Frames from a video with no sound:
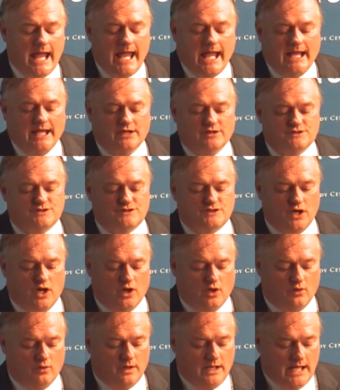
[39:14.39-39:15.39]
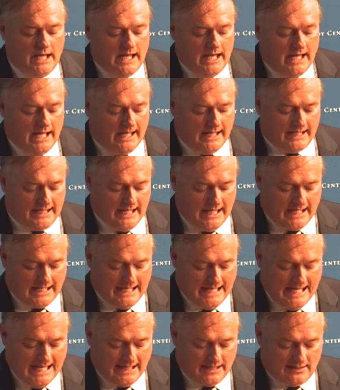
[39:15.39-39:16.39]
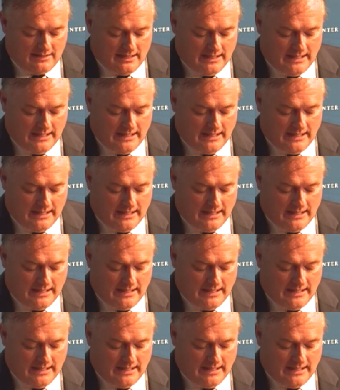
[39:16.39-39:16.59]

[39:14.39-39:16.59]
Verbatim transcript: And so, again,